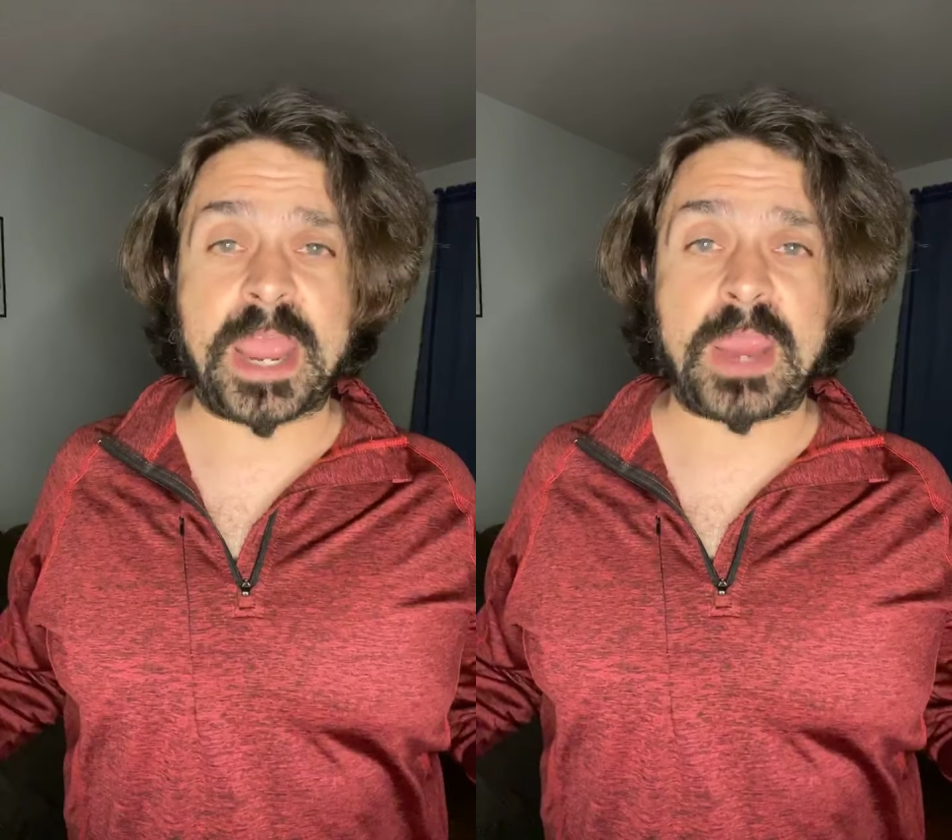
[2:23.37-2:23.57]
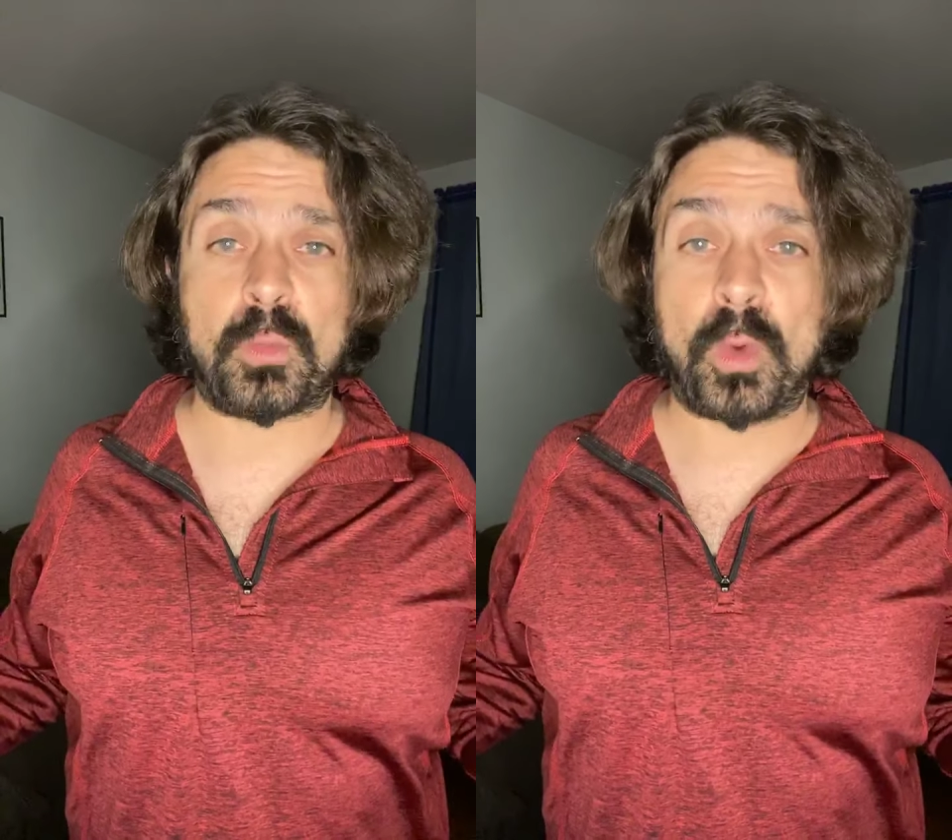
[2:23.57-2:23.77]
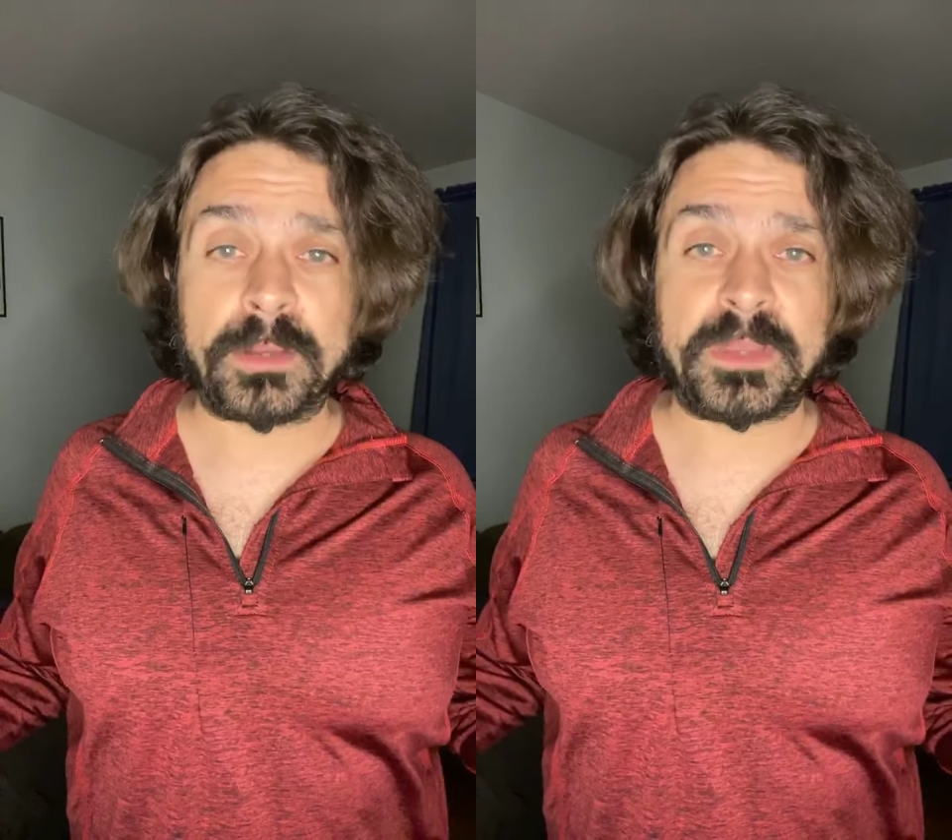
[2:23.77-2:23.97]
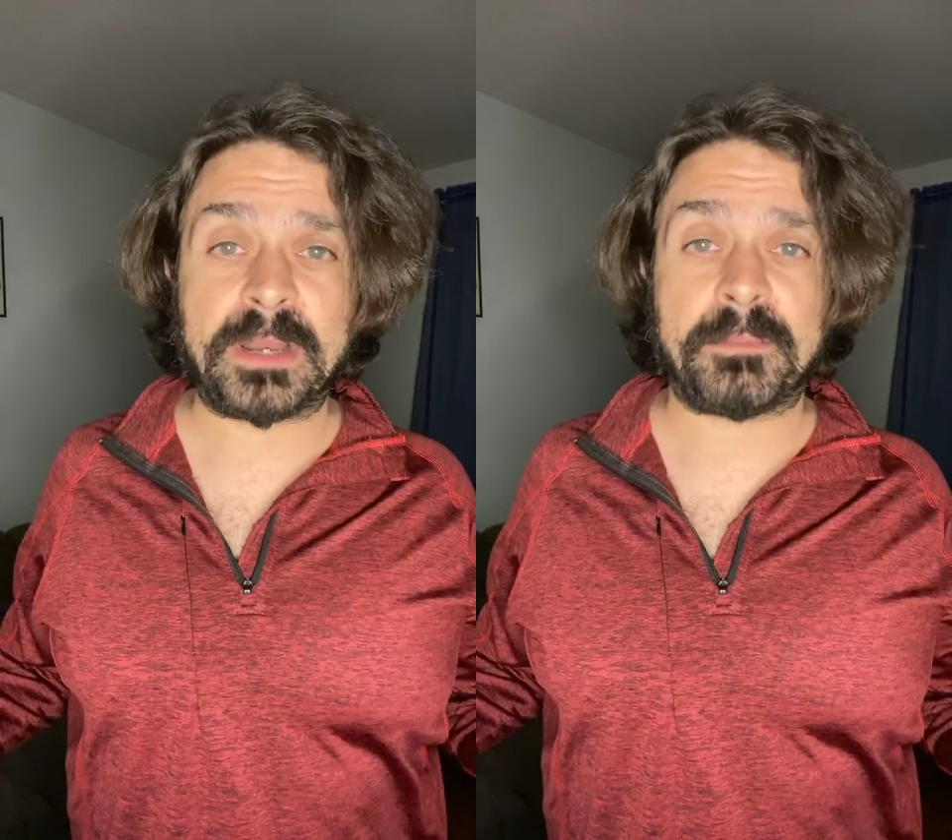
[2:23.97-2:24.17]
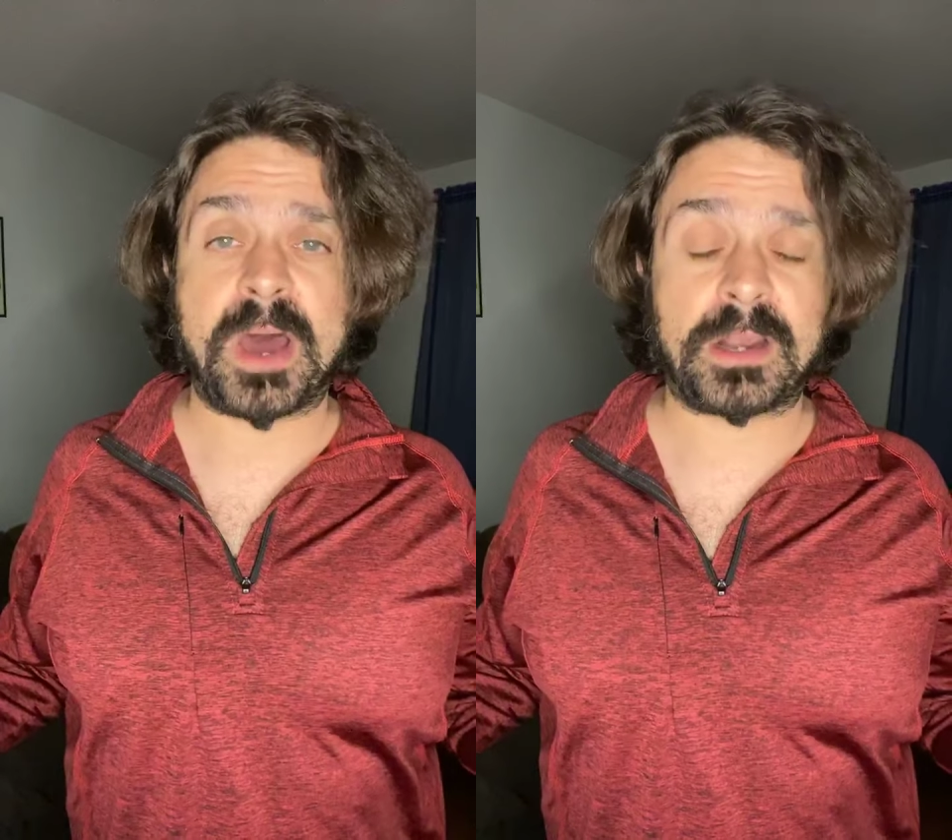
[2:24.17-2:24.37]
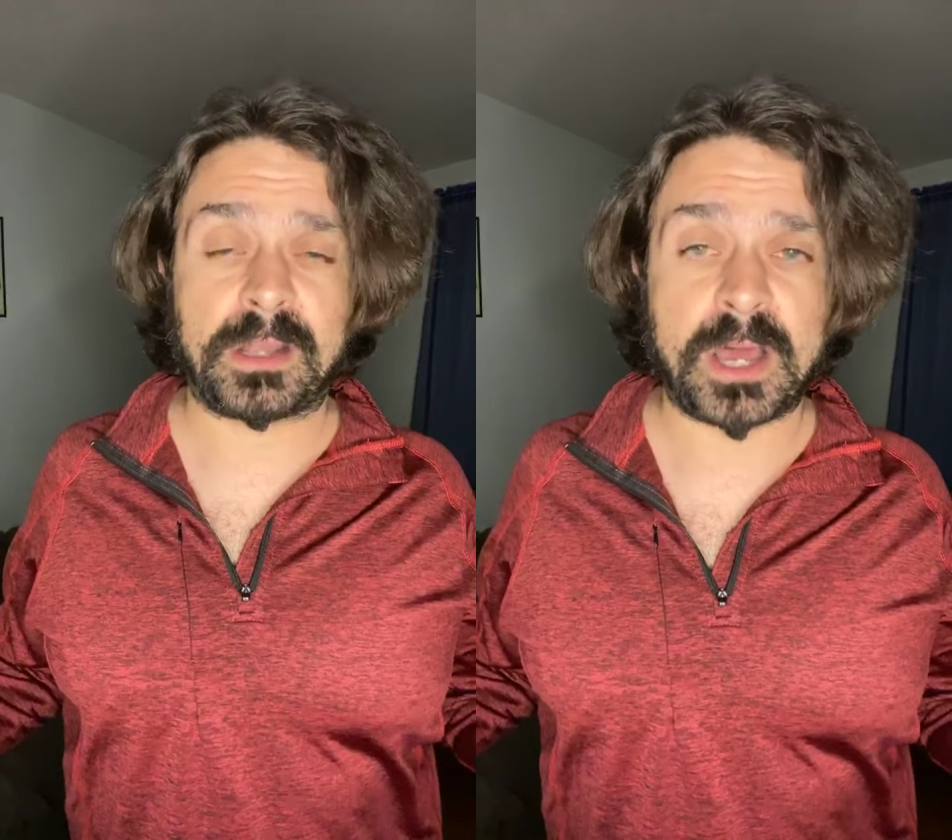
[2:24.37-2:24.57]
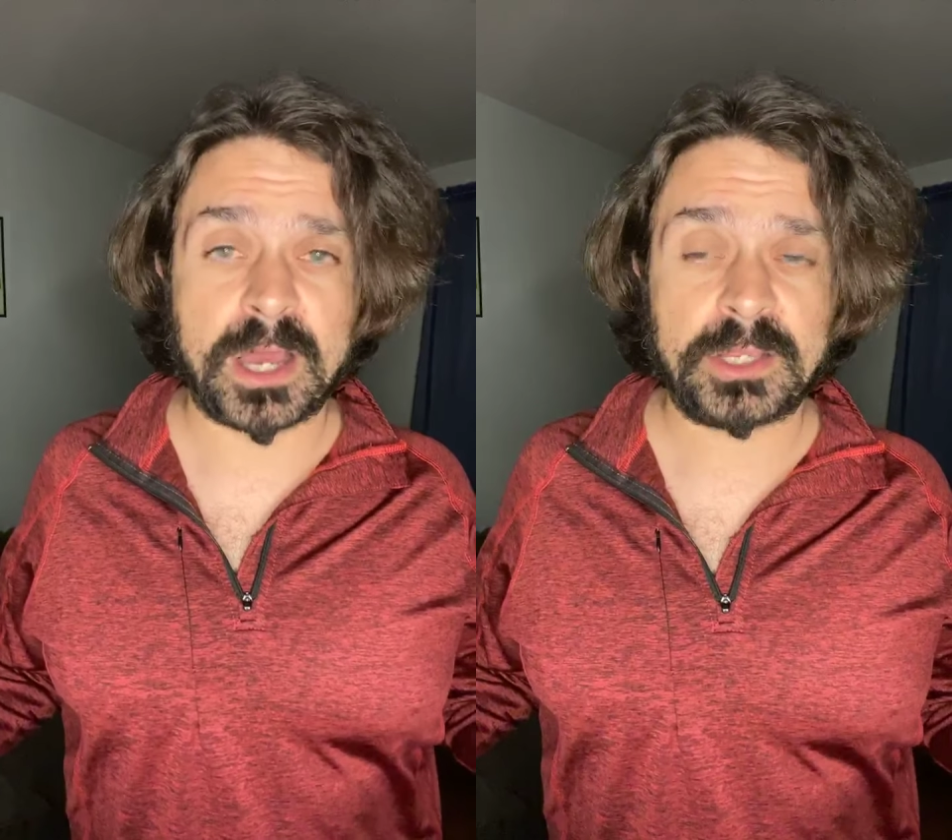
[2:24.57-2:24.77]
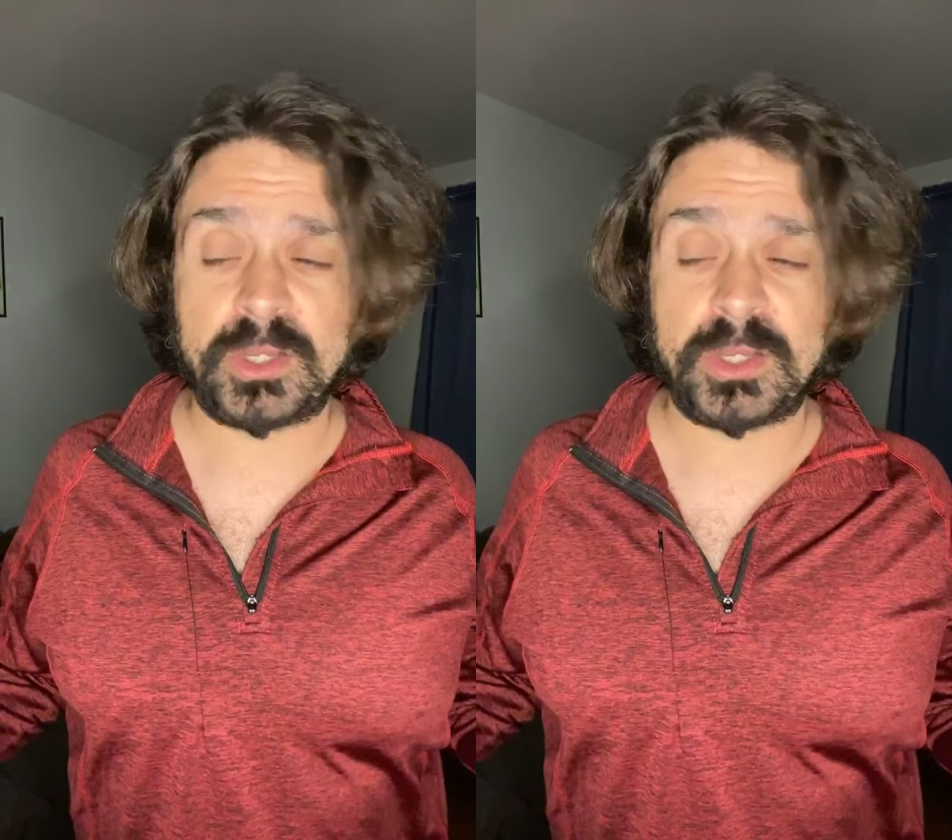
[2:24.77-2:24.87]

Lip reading: a 1-minute monologue